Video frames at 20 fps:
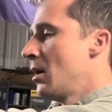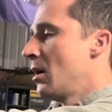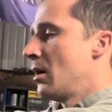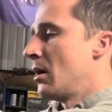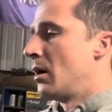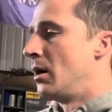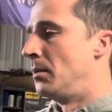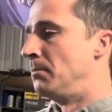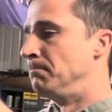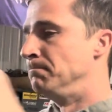
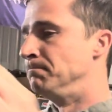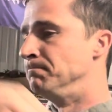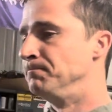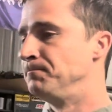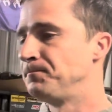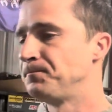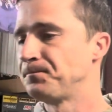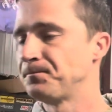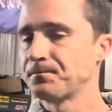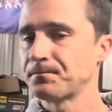The
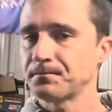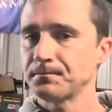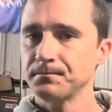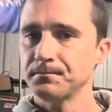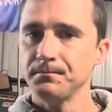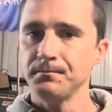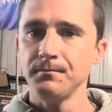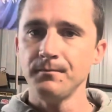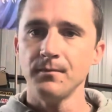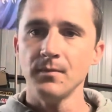
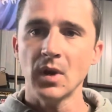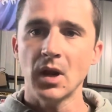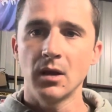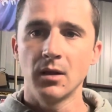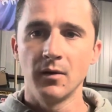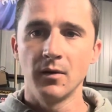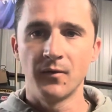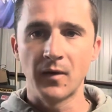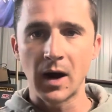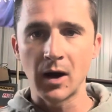
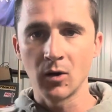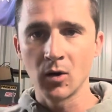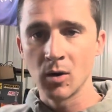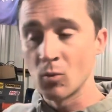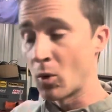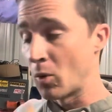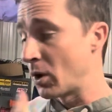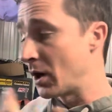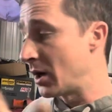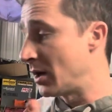firearm
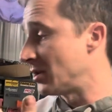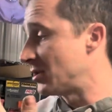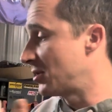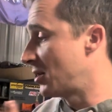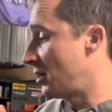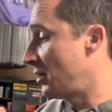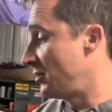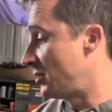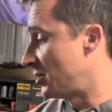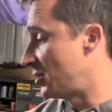we're going to
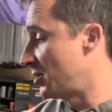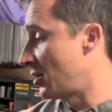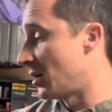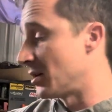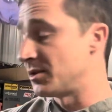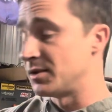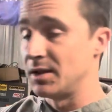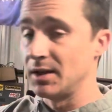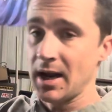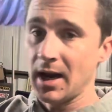discuss
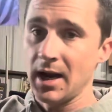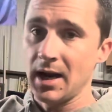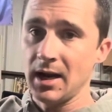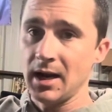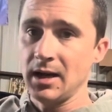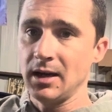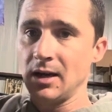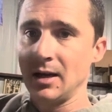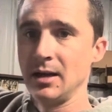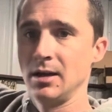
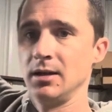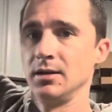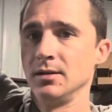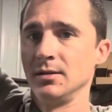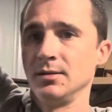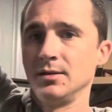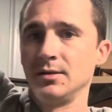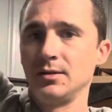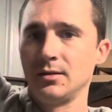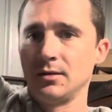today
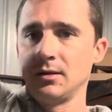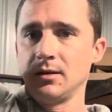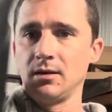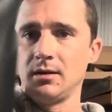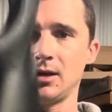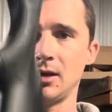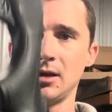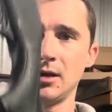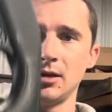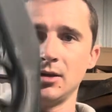is
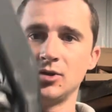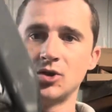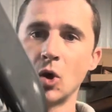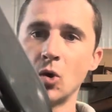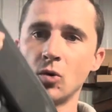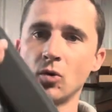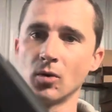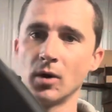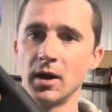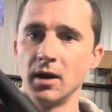the
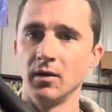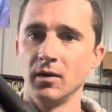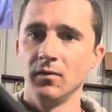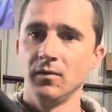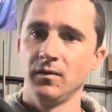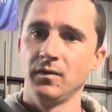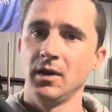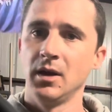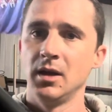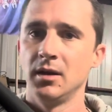Tokarev
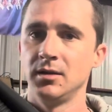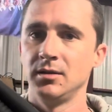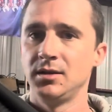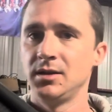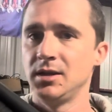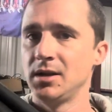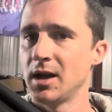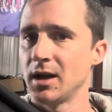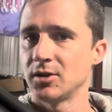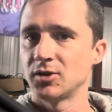
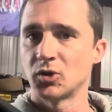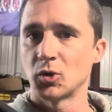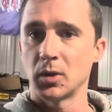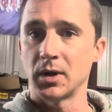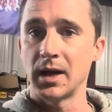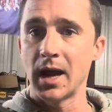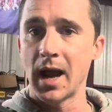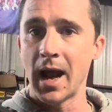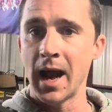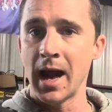
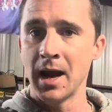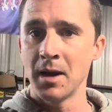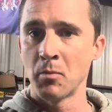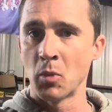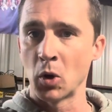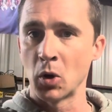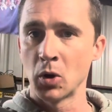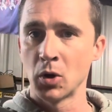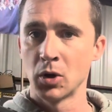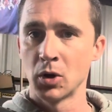TX3
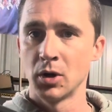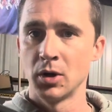Hammer.